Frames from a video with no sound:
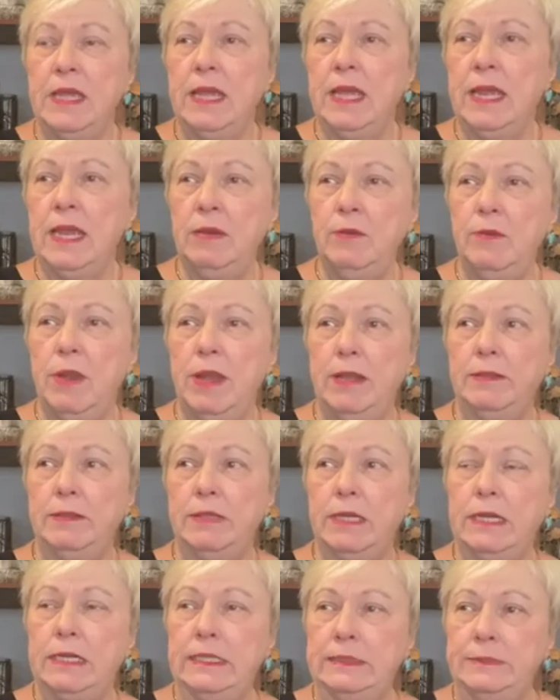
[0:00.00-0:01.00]
Anyway,
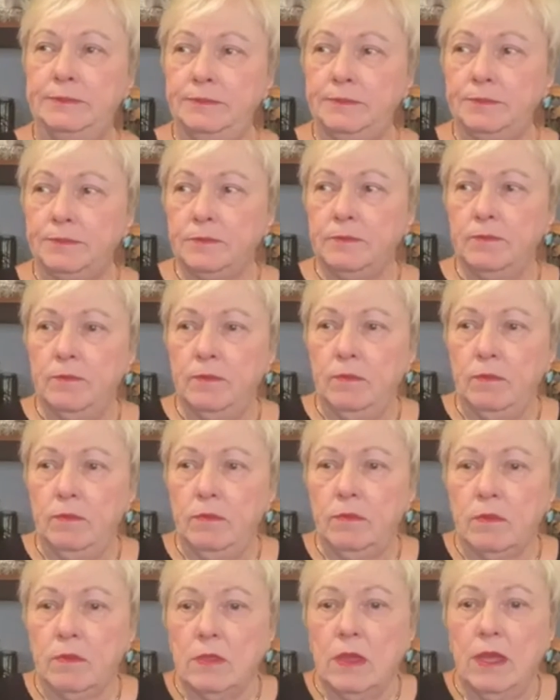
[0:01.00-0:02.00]

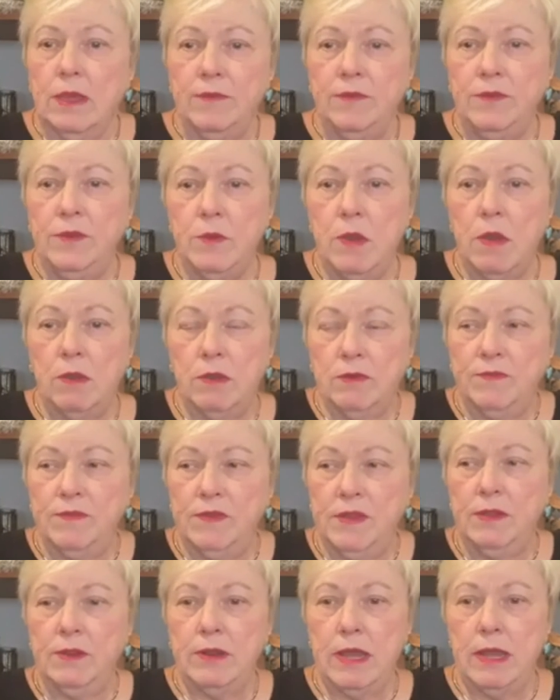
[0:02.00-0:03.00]
if you all could
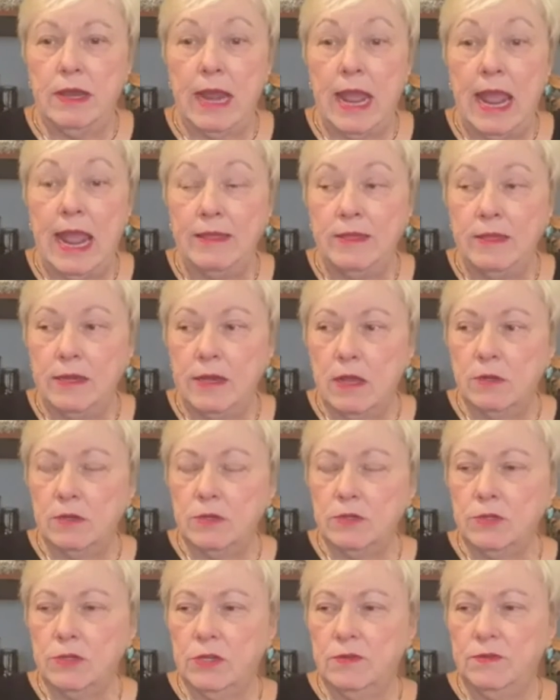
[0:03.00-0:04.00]
figure out, and the
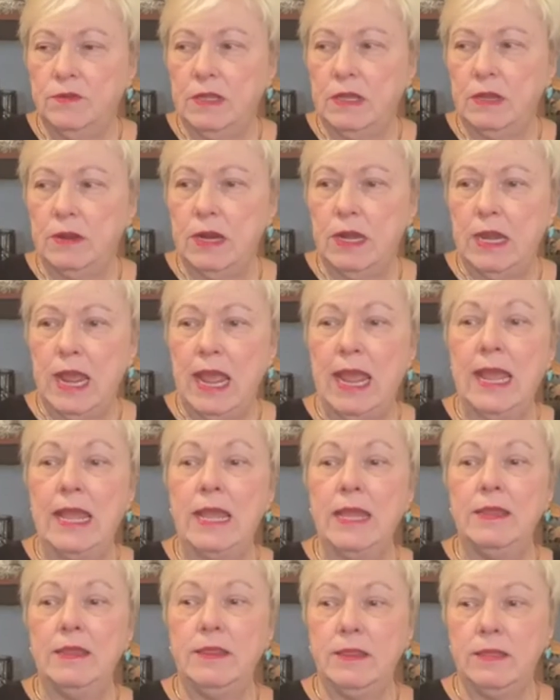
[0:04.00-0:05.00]
doctors could figure out,
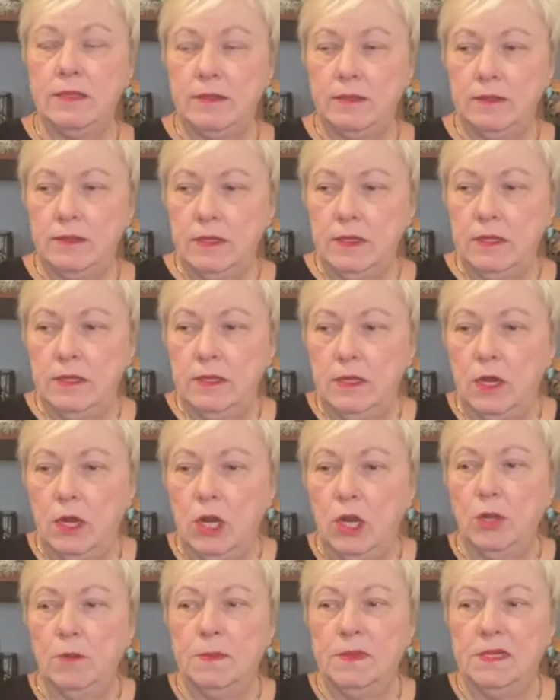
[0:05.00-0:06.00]
and the
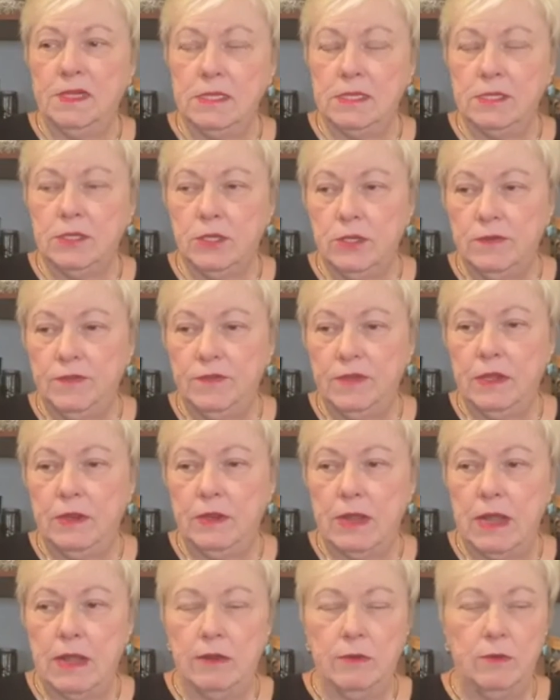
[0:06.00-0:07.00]
herbalists could
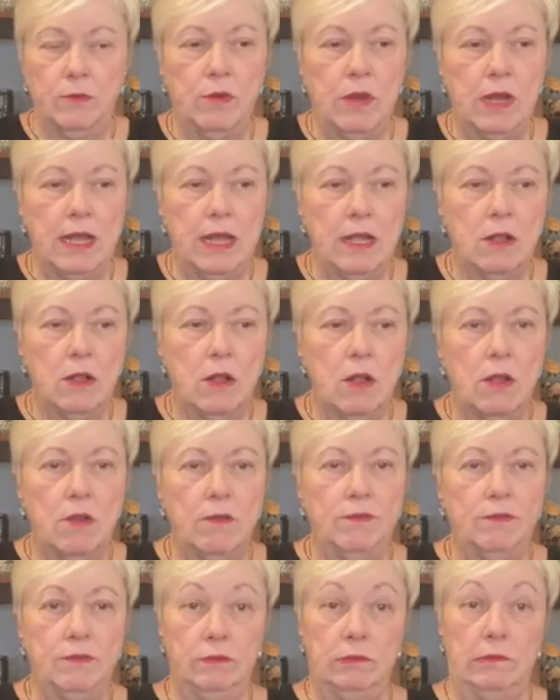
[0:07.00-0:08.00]
figure out why I
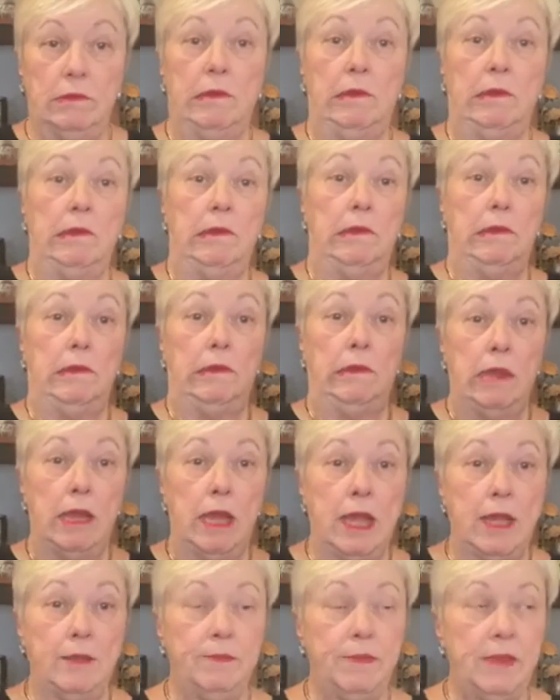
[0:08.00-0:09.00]
cough,
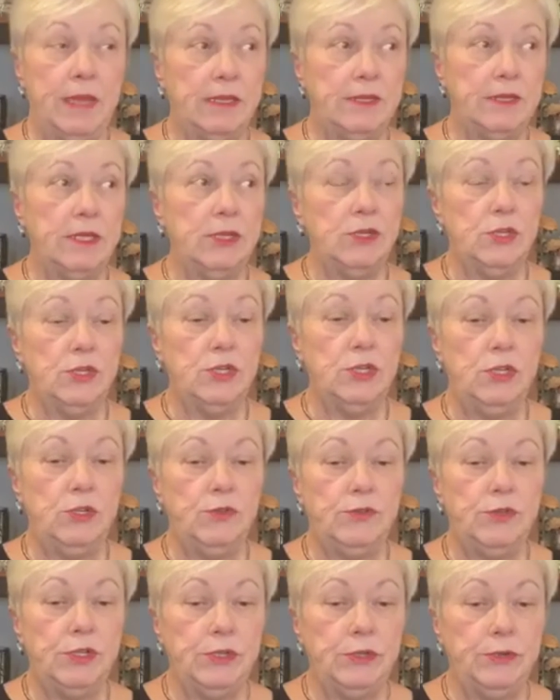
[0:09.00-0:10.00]
I'd pay attention to
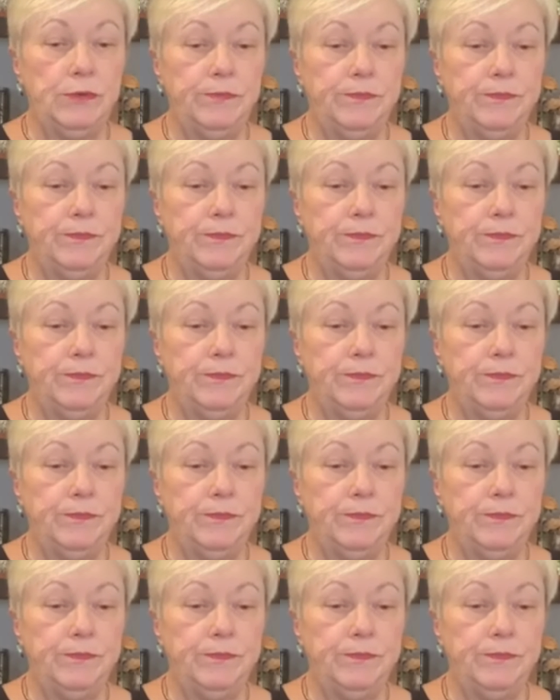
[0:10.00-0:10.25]
you too.